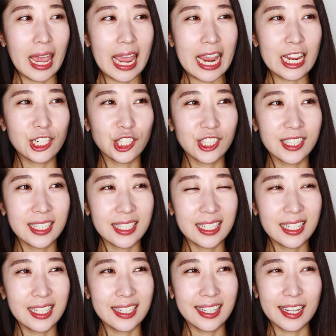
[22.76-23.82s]

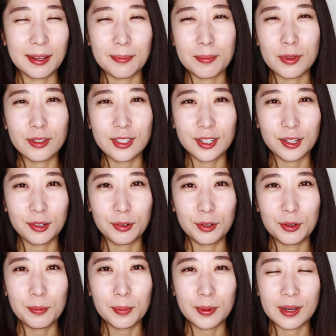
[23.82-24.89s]
agency, like music
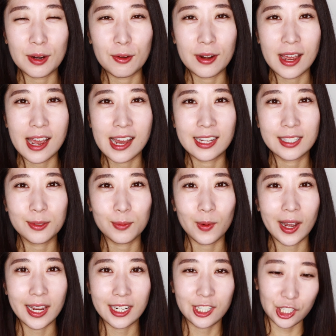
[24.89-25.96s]
group known as
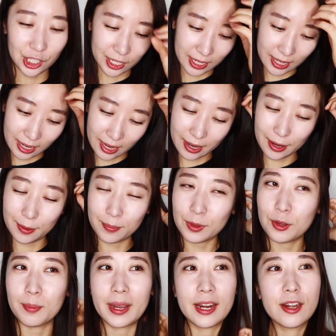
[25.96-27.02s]
YG.
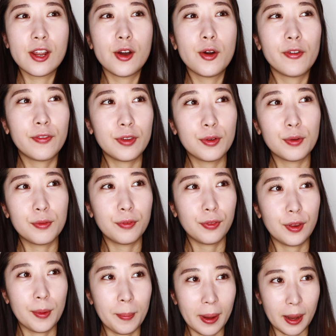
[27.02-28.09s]
You might know a few of
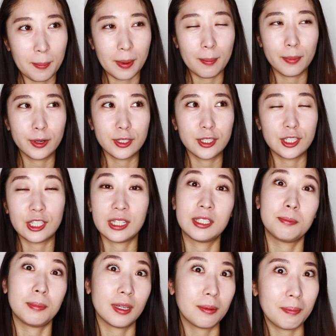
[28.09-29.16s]
their band members such
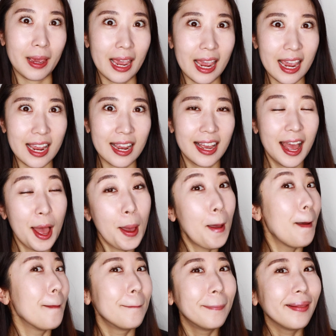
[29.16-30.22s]
as Big Bang,
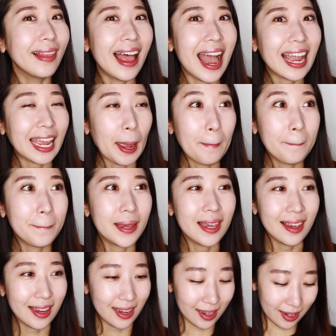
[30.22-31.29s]

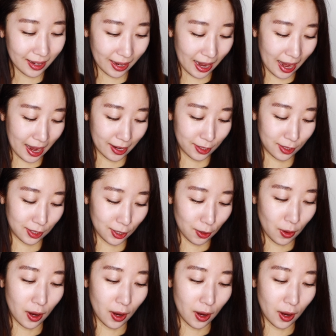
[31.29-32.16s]
Blackpink, and so